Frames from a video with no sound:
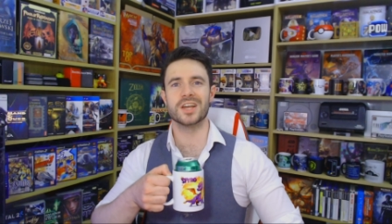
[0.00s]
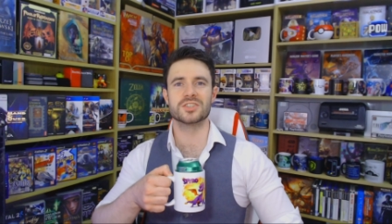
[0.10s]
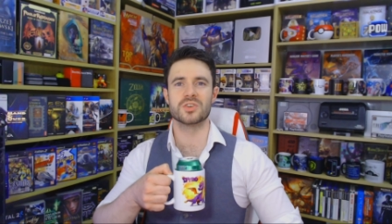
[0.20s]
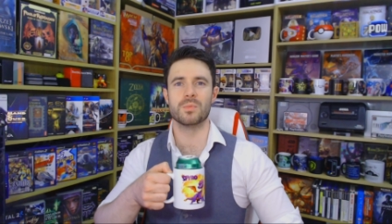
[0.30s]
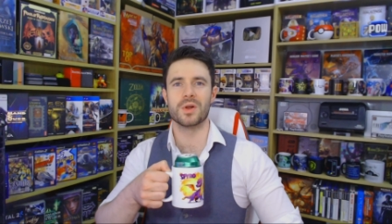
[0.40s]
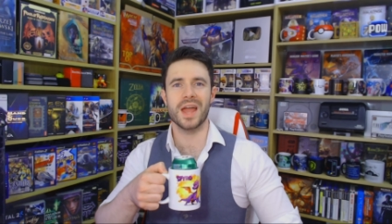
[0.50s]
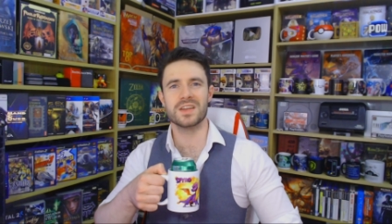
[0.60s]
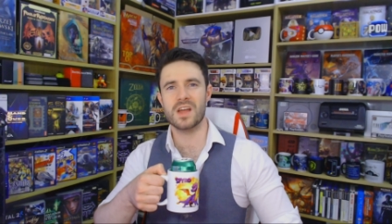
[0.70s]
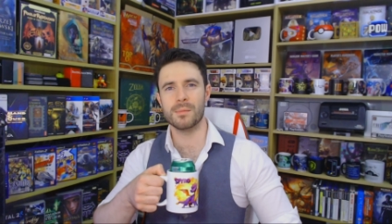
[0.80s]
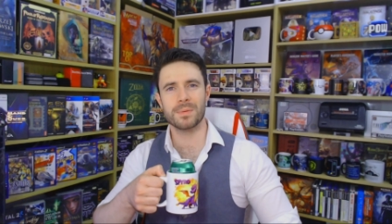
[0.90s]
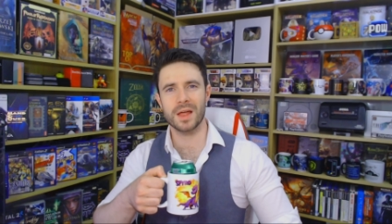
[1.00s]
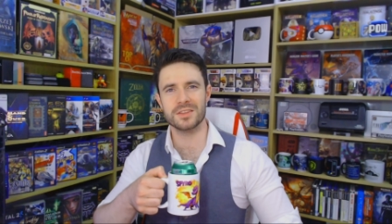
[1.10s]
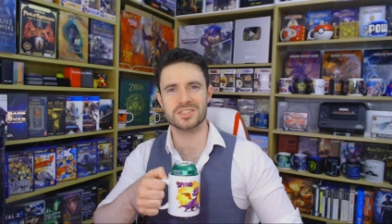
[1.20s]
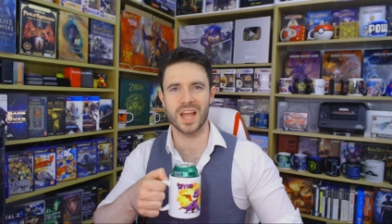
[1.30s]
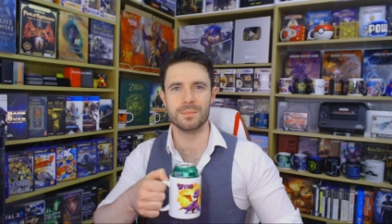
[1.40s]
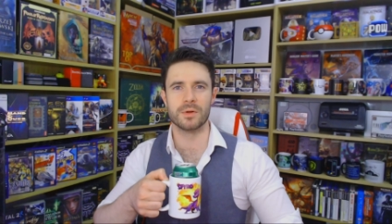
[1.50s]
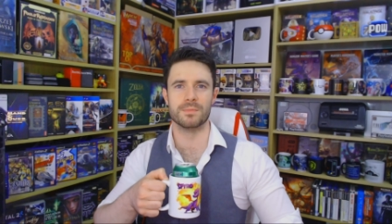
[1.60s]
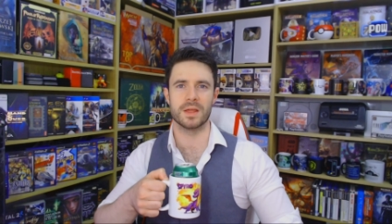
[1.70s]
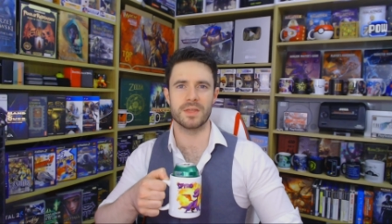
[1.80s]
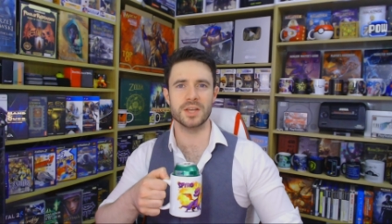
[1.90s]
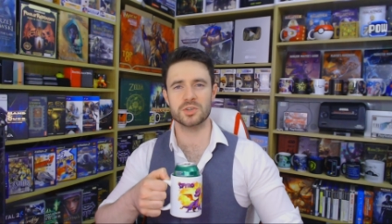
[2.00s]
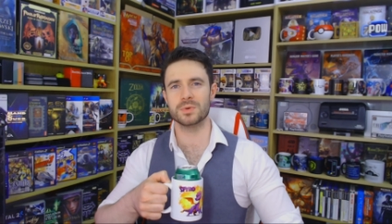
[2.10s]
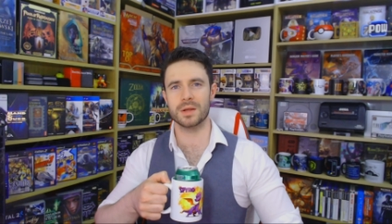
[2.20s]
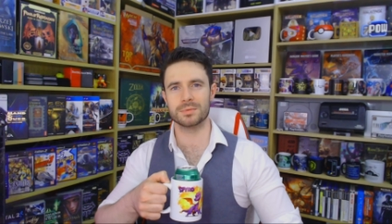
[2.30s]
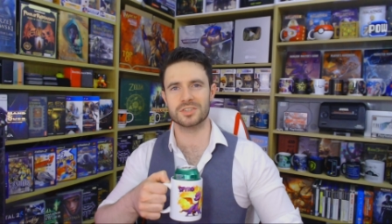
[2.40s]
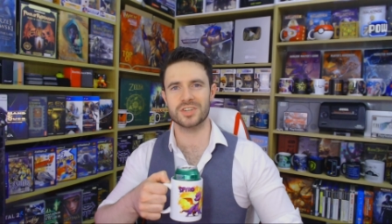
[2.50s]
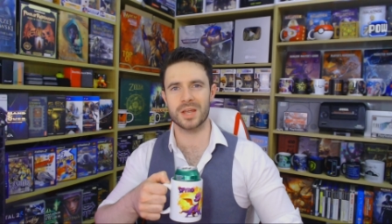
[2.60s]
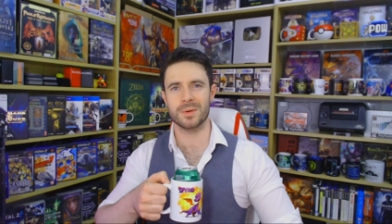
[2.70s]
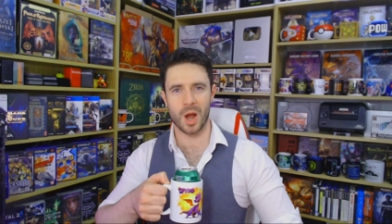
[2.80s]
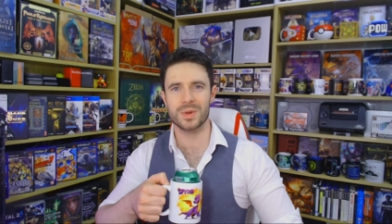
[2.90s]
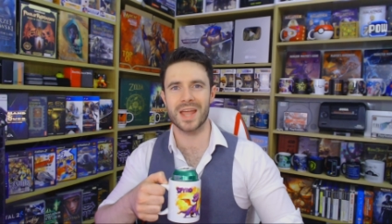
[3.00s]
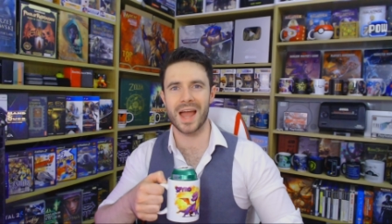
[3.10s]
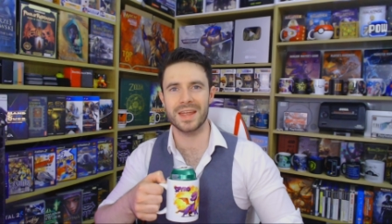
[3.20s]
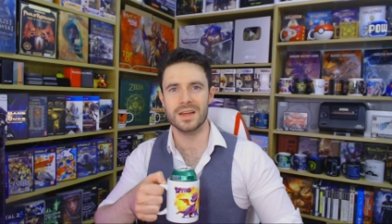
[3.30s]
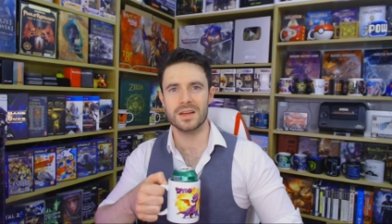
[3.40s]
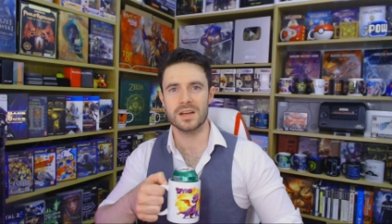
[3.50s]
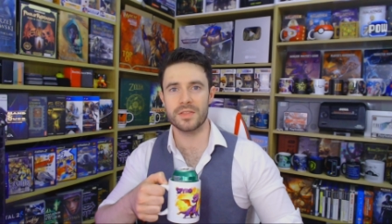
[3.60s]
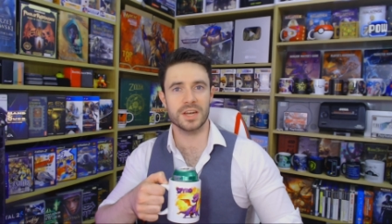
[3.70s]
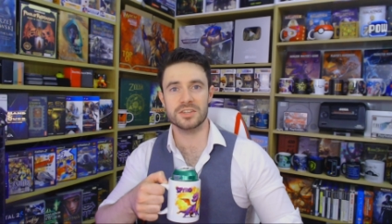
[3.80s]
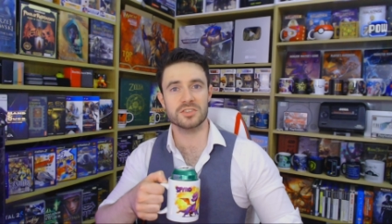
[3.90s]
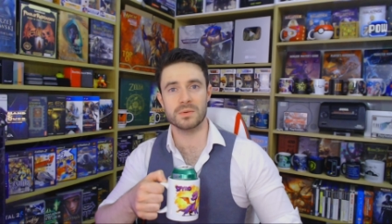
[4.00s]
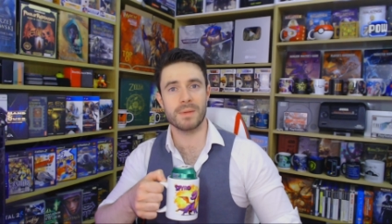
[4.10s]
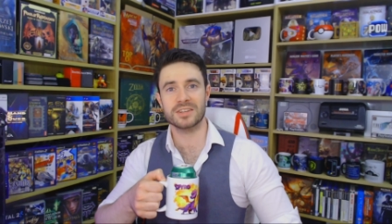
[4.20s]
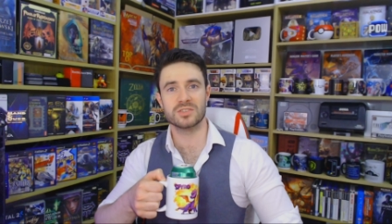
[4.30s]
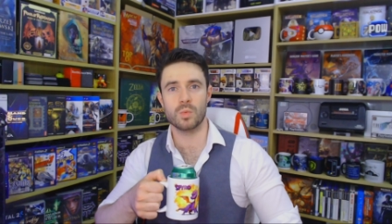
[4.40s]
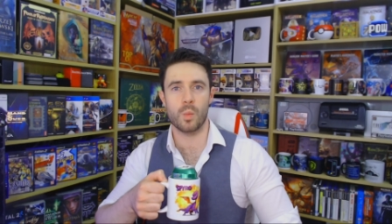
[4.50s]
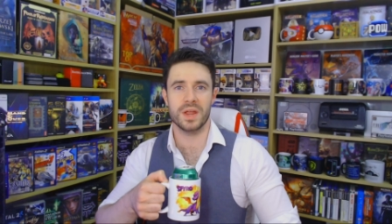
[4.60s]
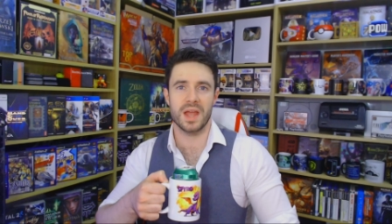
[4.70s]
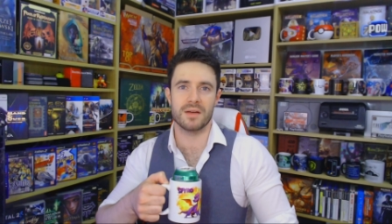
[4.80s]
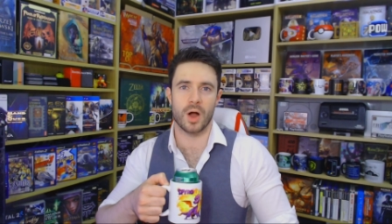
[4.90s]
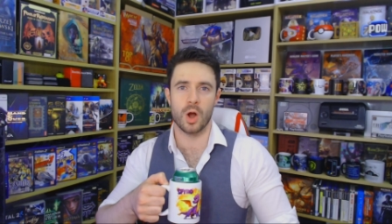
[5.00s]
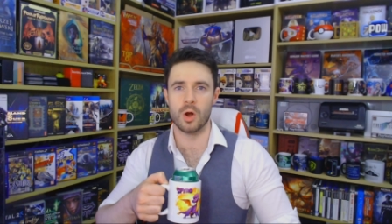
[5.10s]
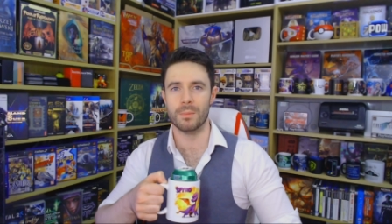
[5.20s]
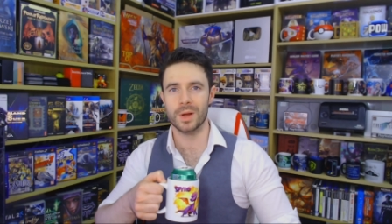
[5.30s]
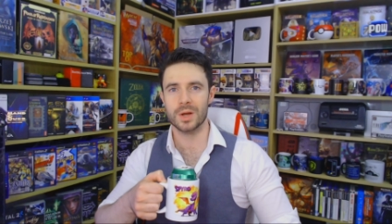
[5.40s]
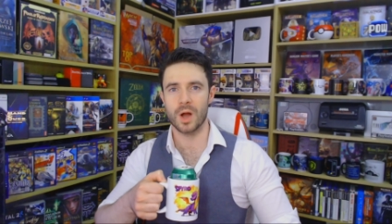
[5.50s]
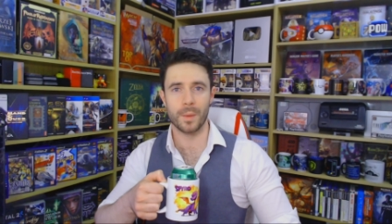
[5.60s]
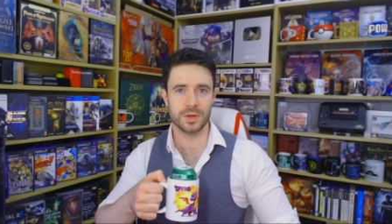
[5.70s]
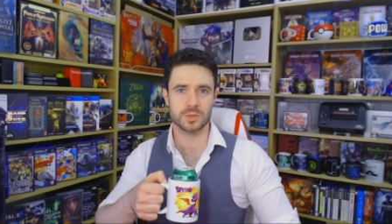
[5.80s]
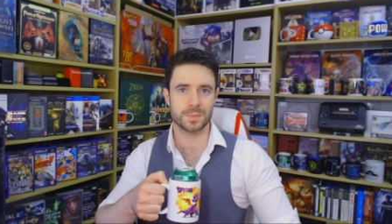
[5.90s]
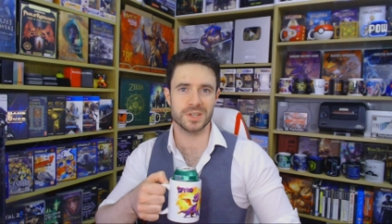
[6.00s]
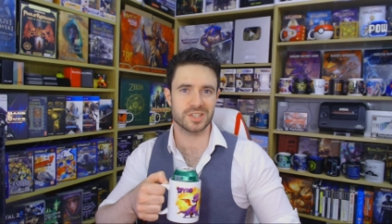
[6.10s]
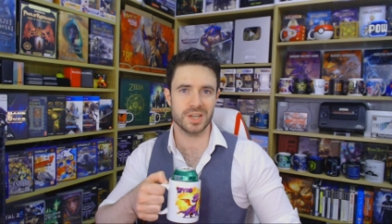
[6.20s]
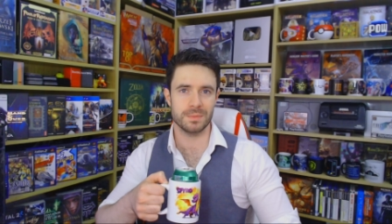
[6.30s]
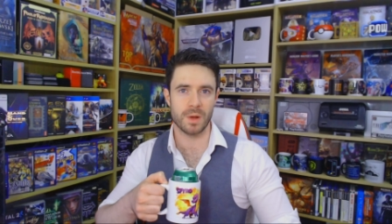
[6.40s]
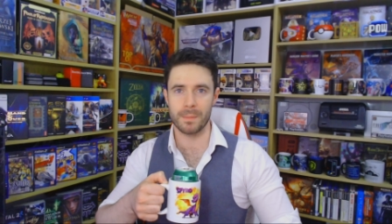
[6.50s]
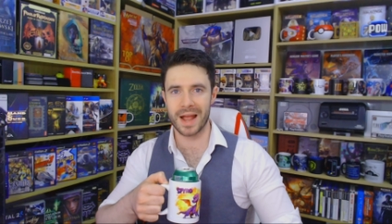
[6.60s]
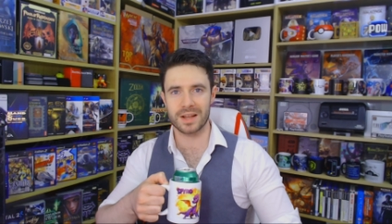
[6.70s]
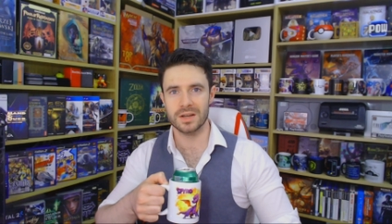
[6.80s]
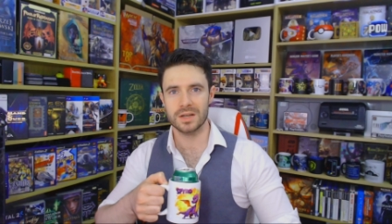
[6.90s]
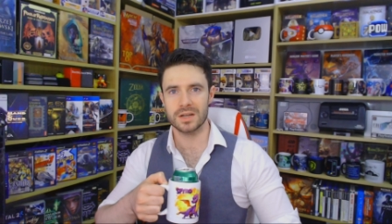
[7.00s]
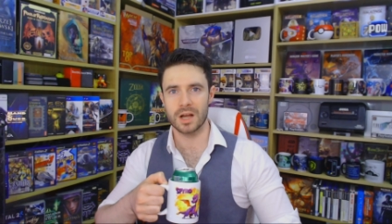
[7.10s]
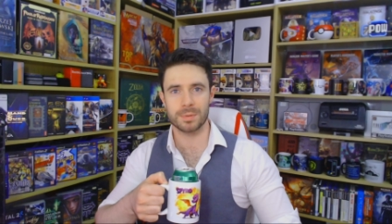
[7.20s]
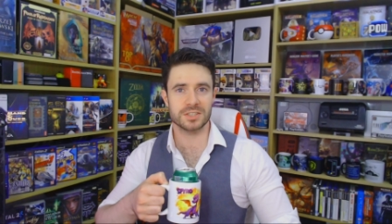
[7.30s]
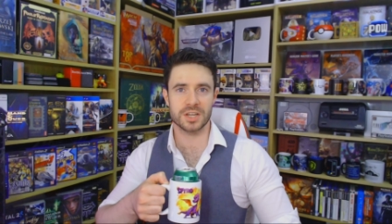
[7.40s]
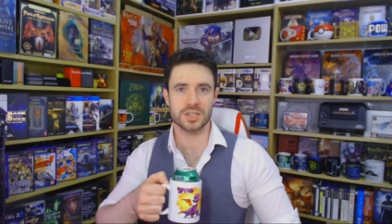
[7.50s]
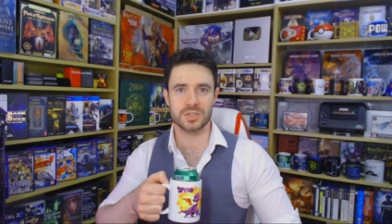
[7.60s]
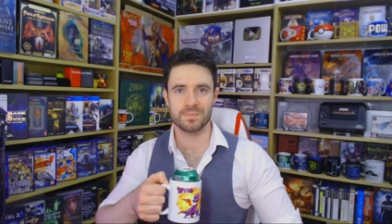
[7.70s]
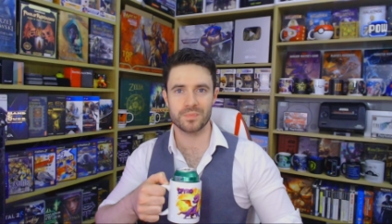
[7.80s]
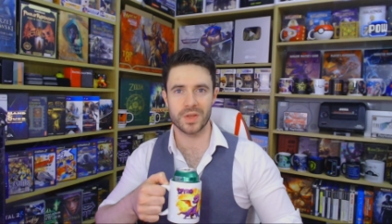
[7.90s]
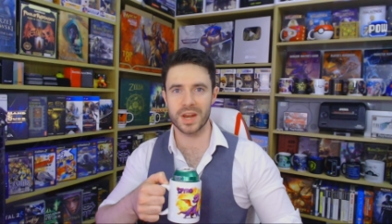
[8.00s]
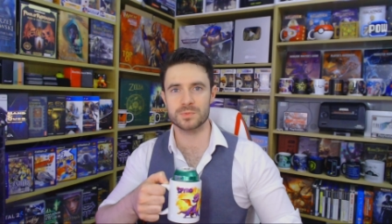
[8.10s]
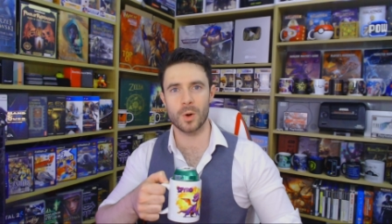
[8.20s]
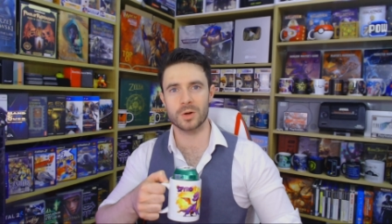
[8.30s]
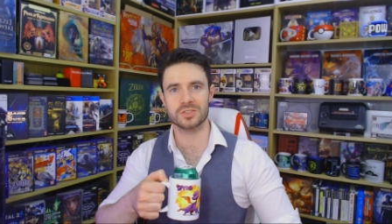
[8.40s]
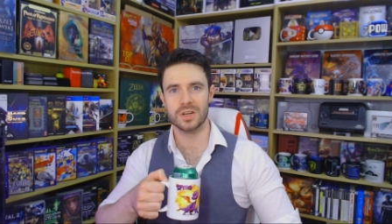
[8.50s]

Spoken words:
someone, hey, come and play this game with me, they should be able to say, okay, and then it doesn't matter what we have at home. A Windows PC, a Mac, a PlayStation, an Xbox.